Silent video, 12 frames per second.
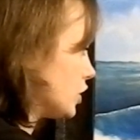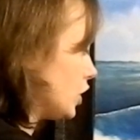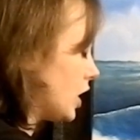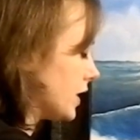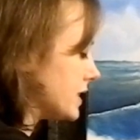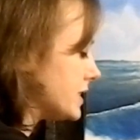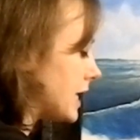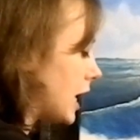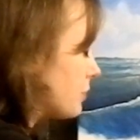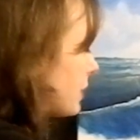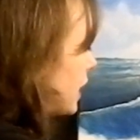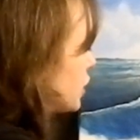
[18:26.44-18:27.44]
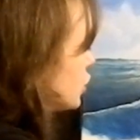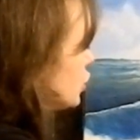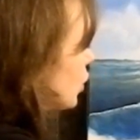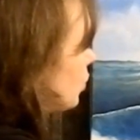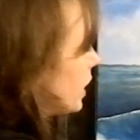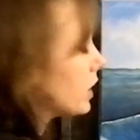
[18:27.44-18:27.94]
along this top edge. You
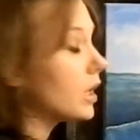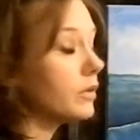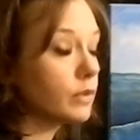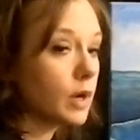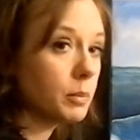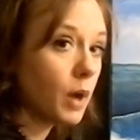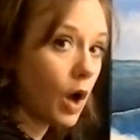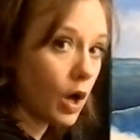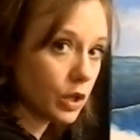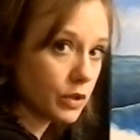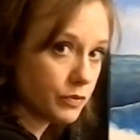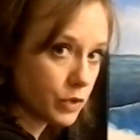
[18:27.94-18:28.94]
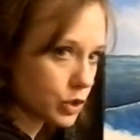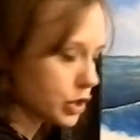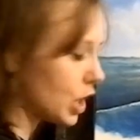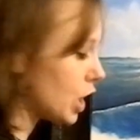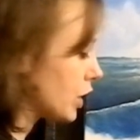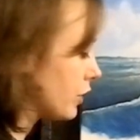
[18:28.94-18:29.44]
don't want to cover up all of your
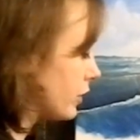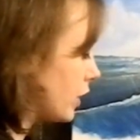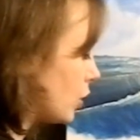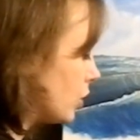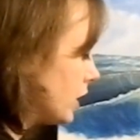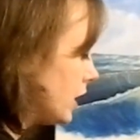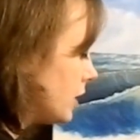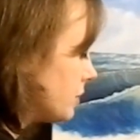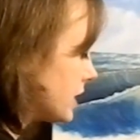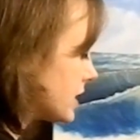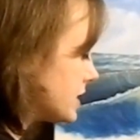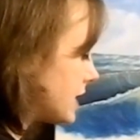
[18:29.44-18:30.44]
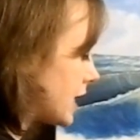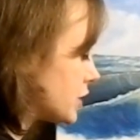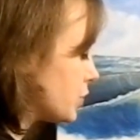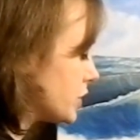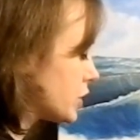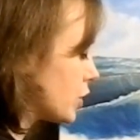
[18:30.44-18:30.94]
dark though, because
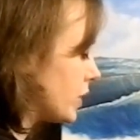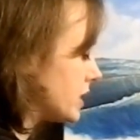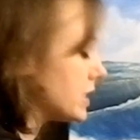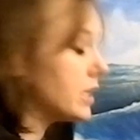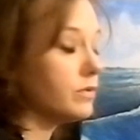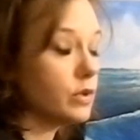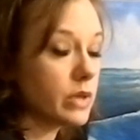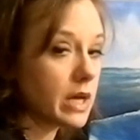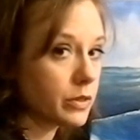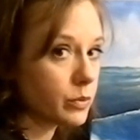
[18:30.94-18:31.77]
that's what's going to give you that